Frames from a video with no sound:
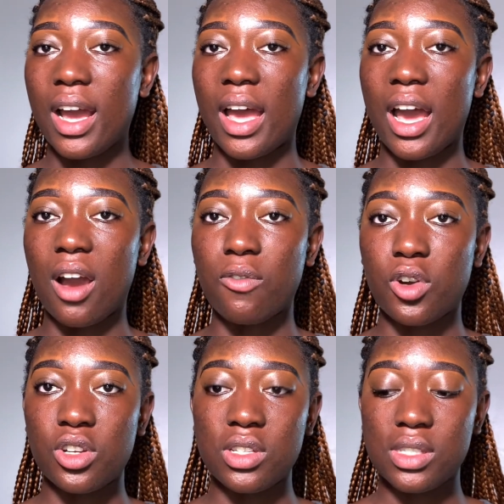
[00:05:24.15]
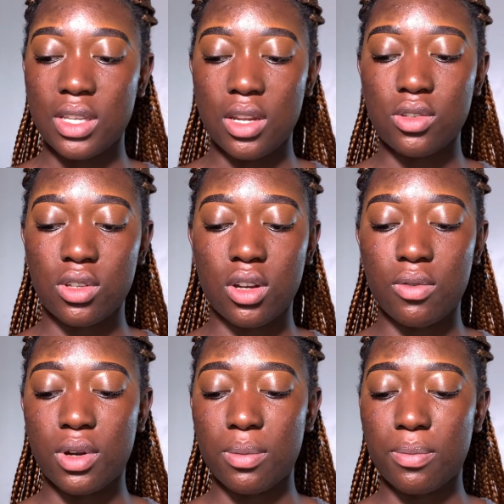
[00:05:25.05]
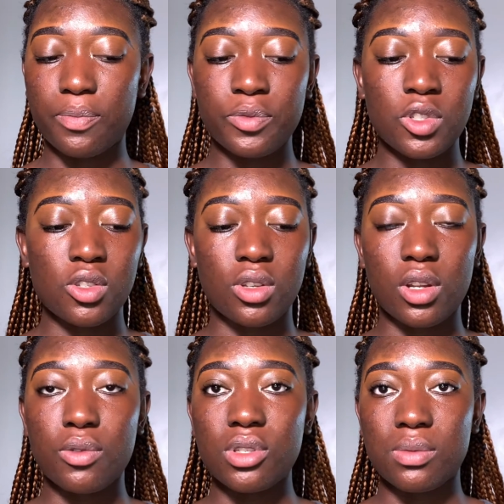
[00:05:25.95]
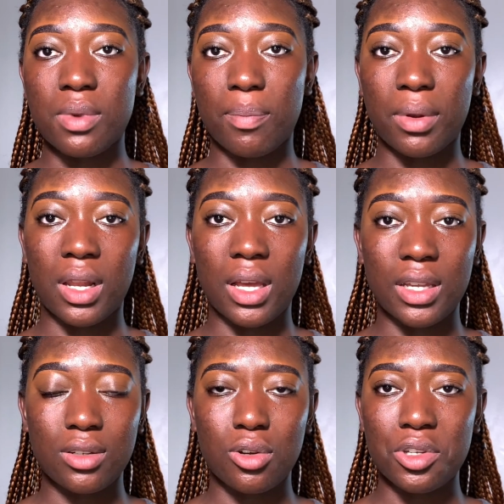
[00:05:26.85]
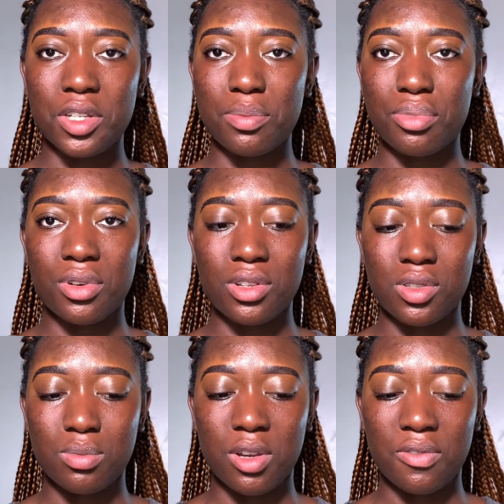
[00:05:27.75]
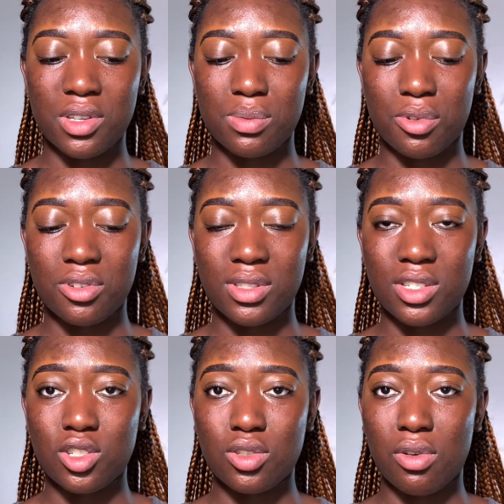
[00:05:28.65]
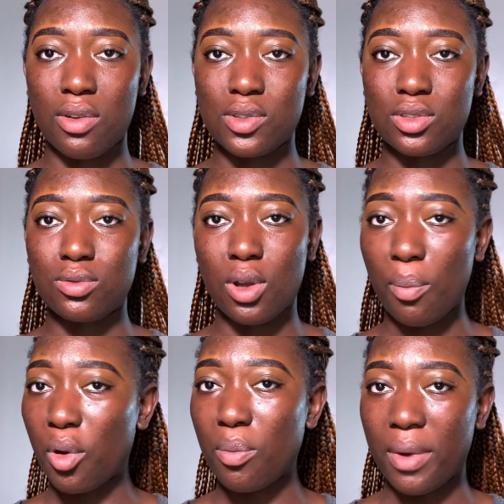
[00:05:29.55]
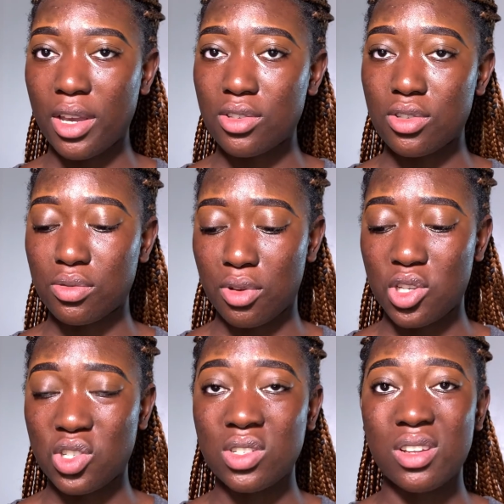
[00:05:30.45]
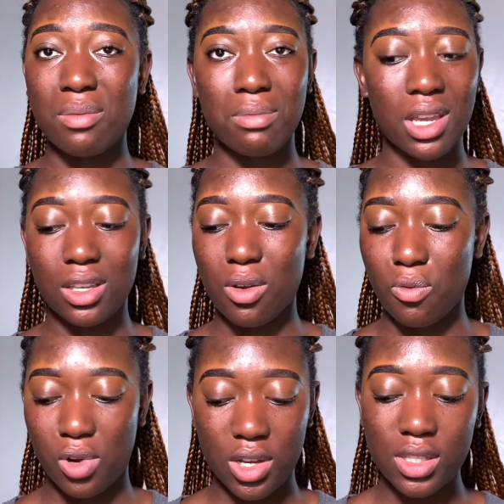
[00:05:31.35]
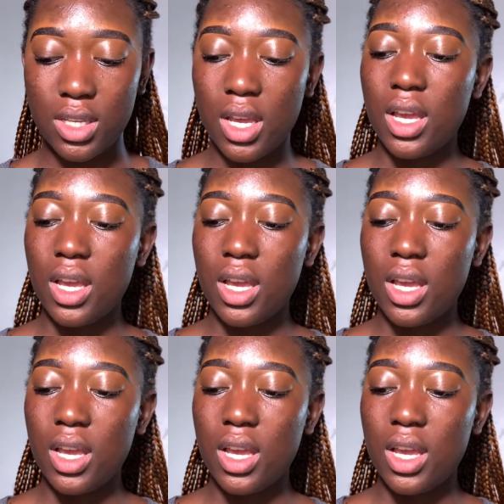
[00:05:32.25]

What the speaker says: I have oily skin, so I don't want to be applying oily products on my face because that's just going to double my situation and make it worse.